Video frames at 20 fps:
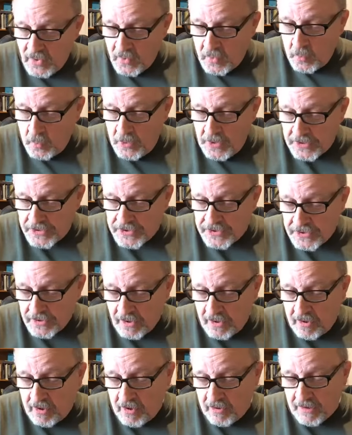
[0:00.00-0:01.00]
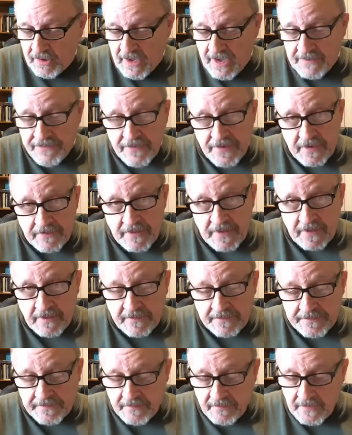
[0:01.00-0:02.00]
which are life-giving,
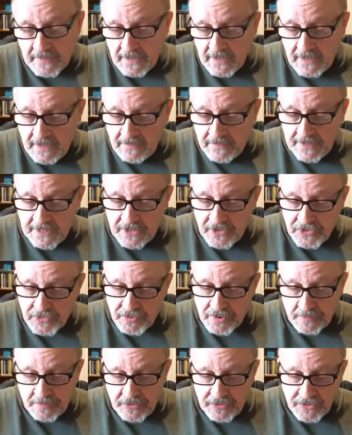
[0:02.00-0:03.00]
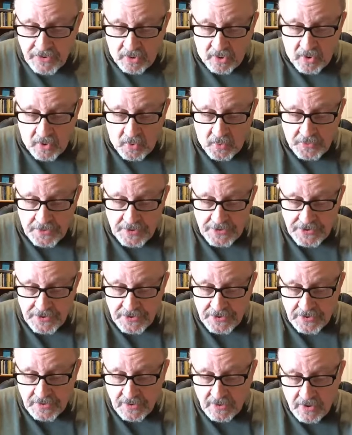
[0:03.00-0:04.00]
they contribute to
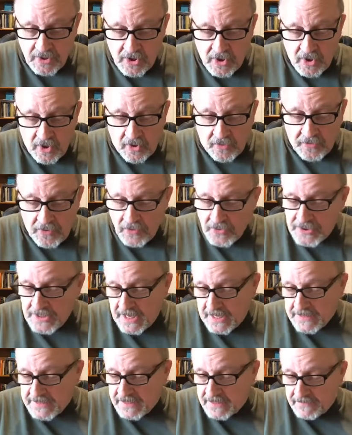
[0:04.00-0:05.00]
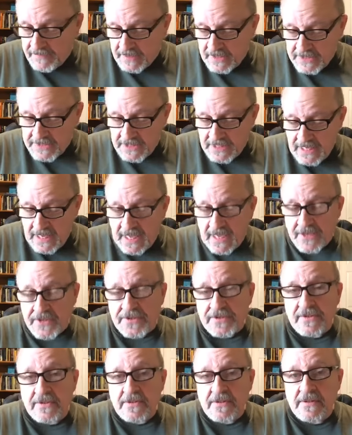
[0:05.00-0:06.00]
wholeness, or those activities and
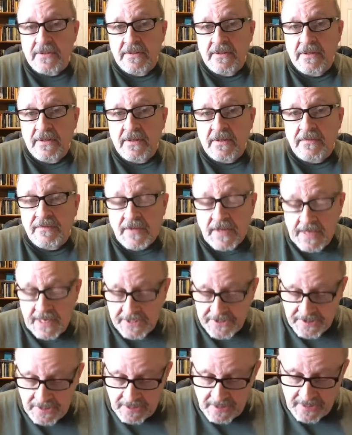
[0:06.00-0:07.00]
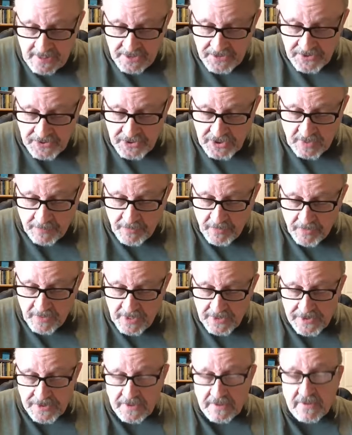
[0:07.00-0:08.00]
actions that actually lead to
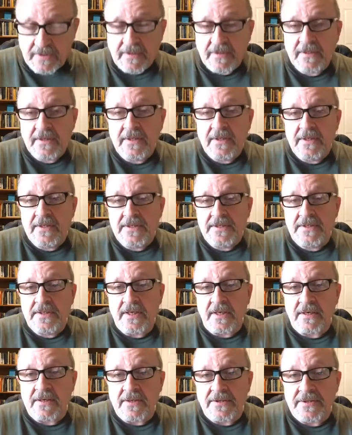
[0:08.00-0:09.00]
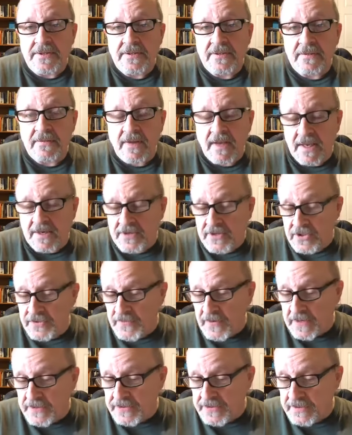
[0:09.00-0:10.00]
separation, sickness, and
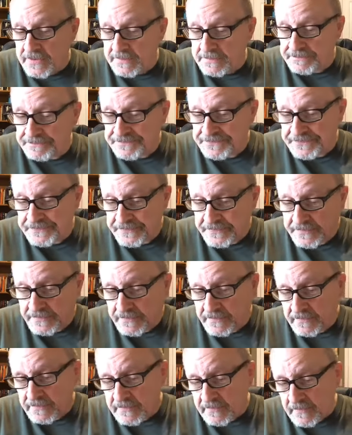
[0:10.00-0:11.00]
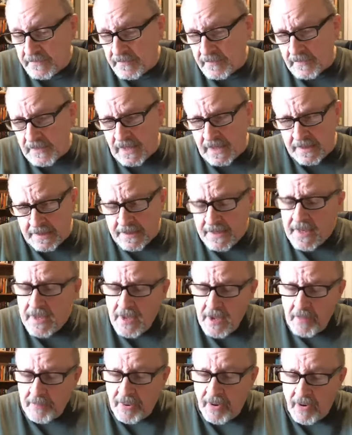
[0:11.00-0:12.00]
dysfunction? And
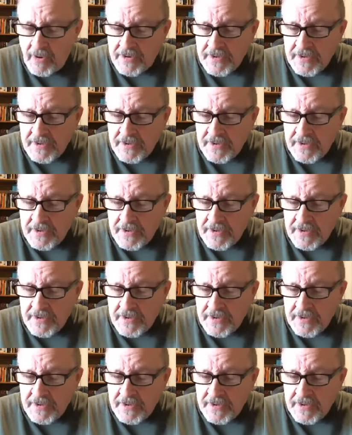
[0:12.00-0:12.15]
Paul